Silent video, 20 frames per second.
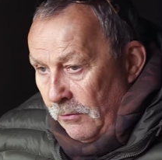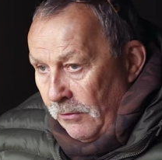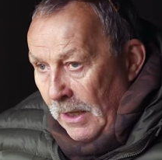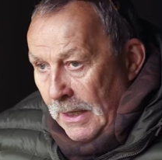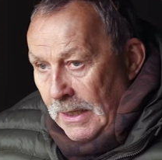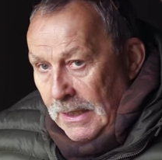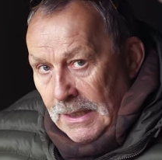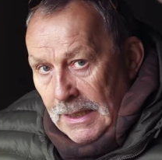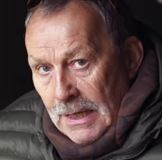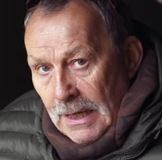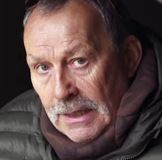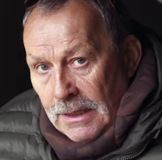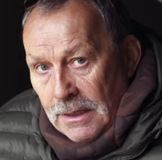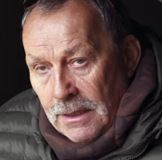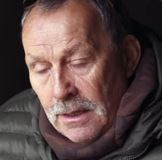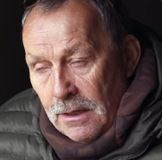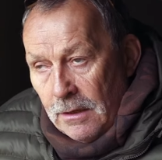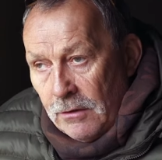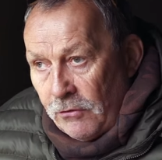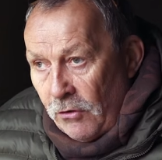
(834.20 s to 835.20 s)
was eighty-eight
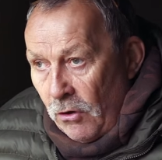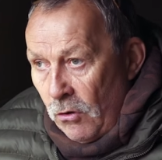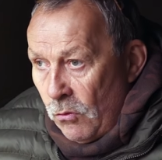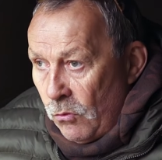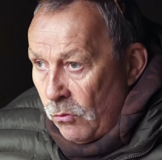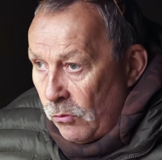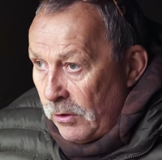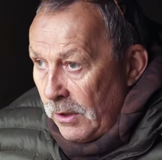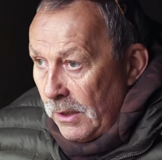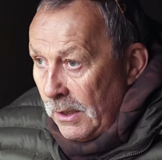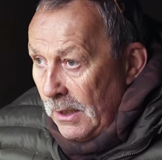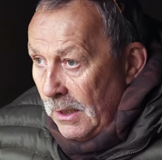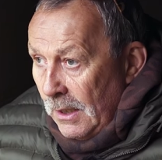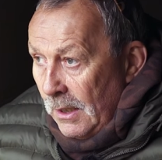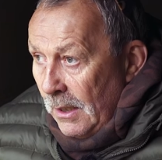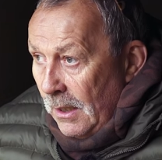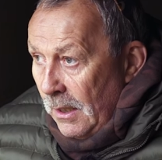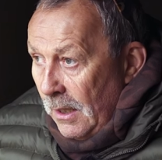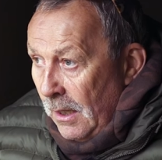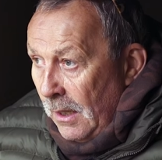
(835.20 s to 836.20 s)
years old.
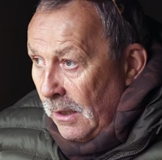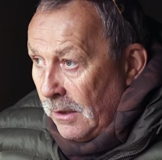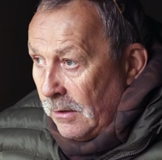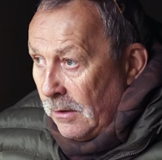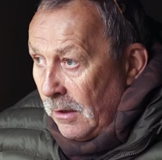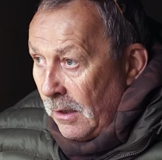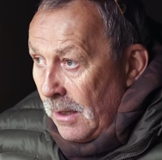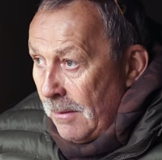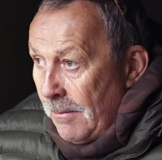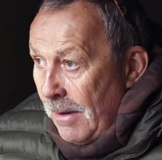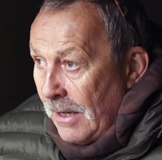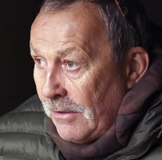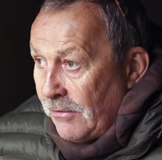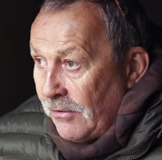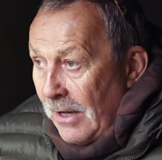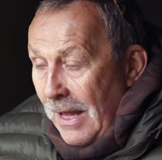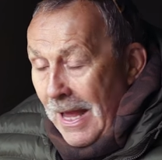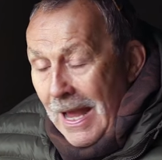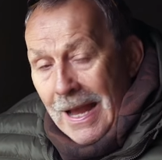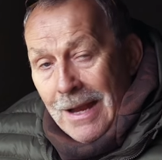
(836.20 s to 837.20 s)
Uh, you can
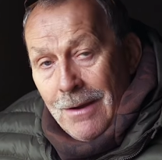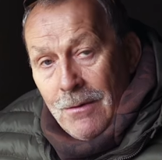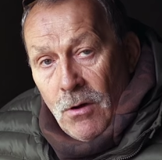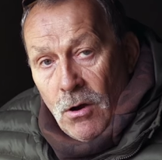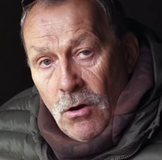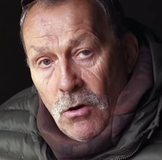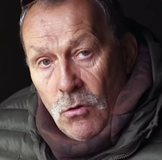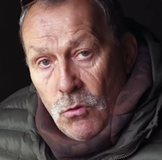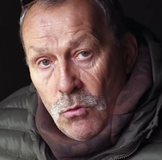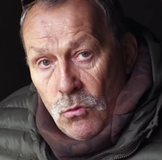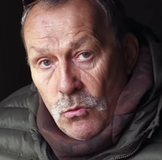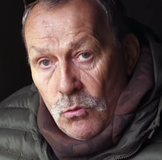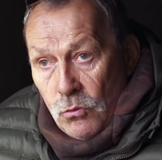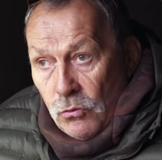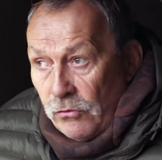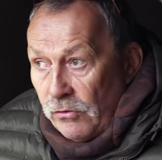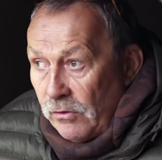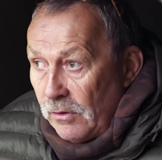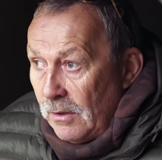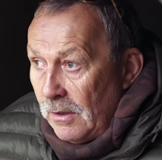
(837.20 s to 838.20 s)
imagine how
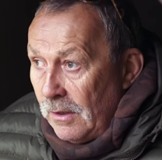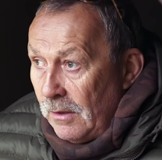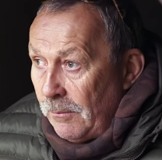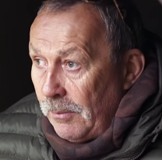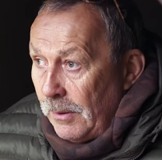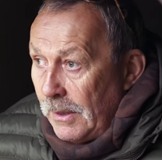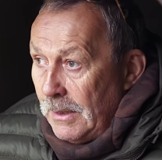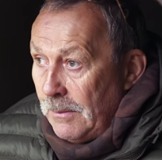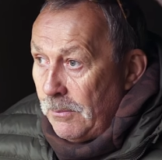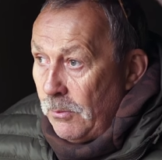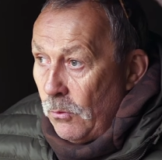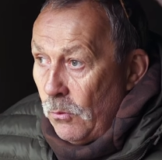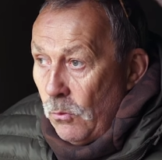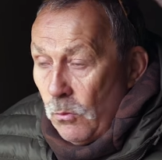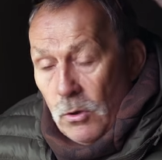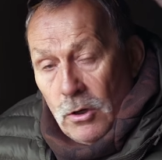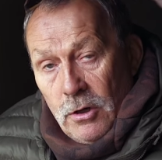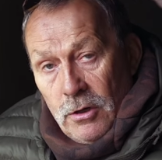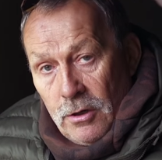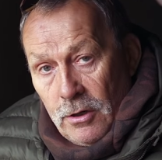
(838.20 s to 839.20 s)
old the people
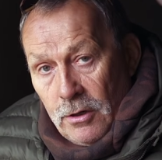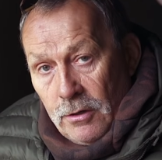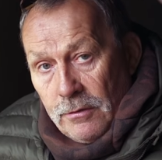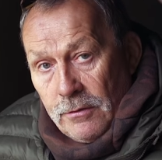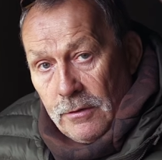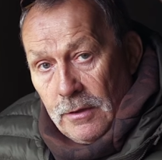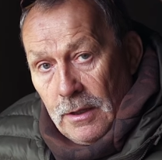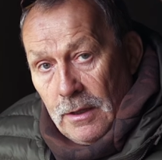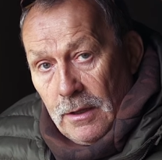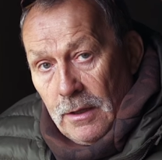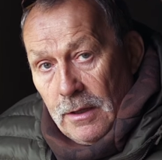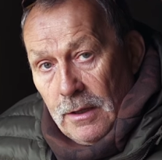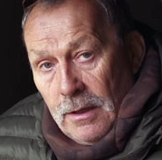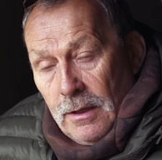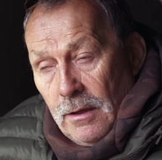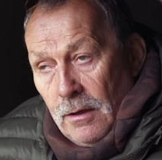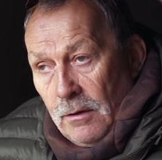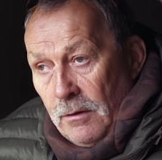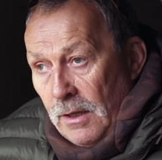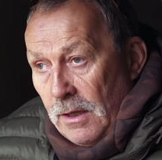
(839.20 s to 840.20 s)
were. Uh,
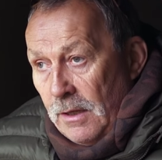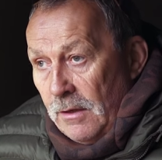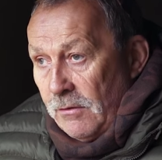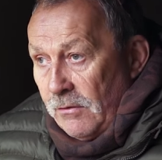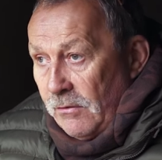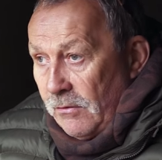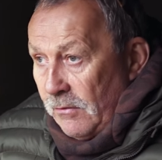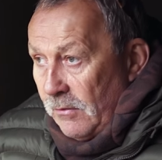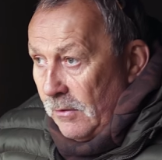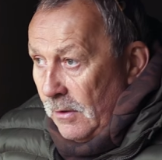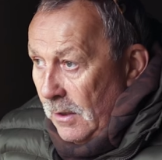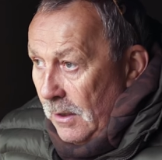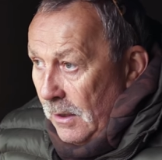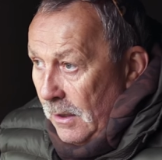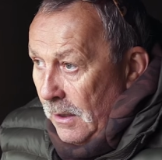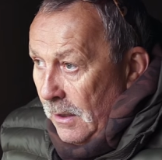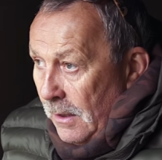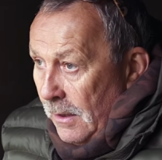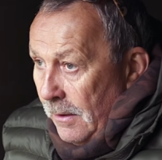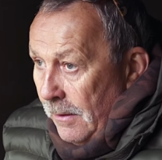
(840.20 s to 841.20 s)
you know, his
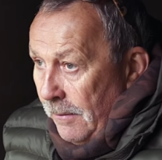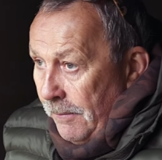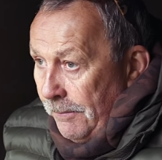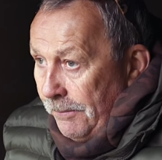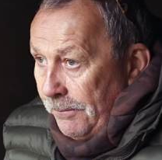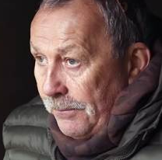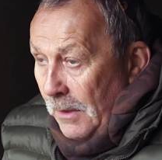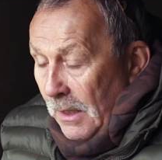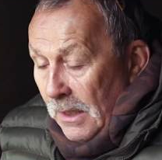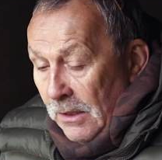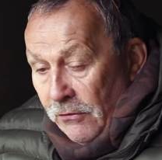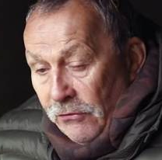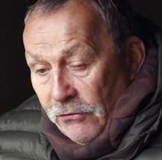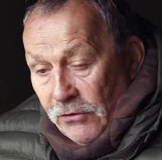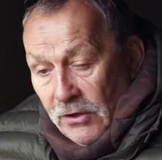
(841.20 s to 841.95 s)
um, his